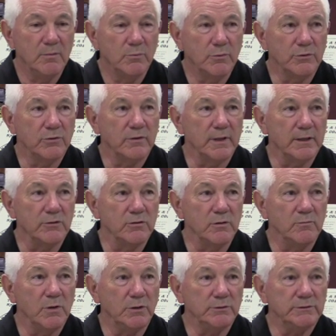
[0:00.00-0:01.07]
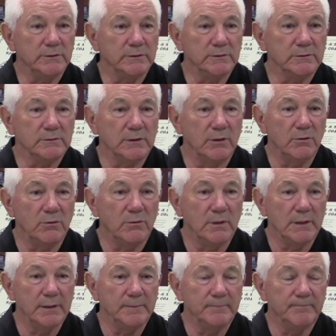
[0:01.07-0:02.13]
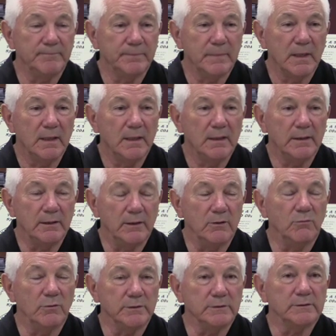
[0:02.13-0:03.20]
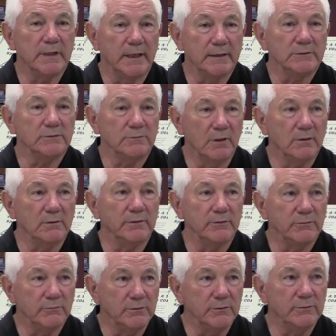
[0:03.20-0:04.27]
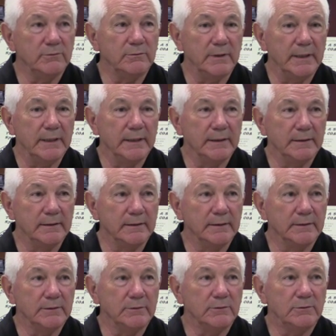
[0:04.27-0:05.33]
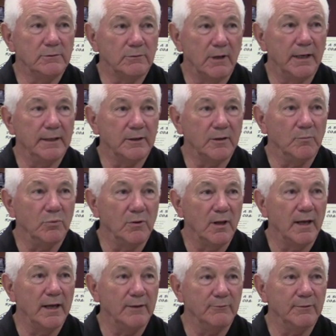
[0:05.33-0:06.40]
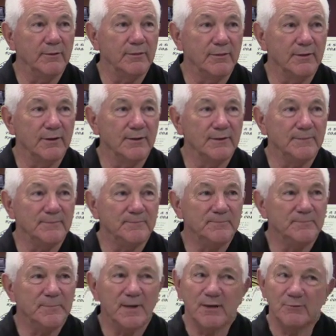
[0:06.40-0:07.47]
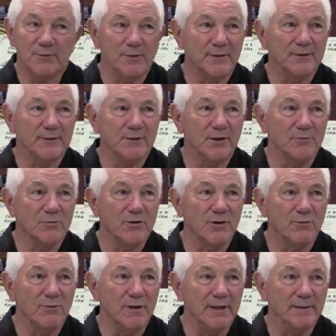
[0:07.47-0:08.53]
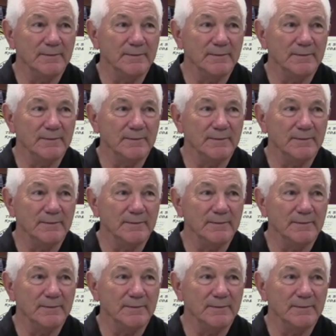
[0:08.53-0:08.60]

puts things in motion. So, we're just kind of struggling through and trying to comply with everything that comes our way.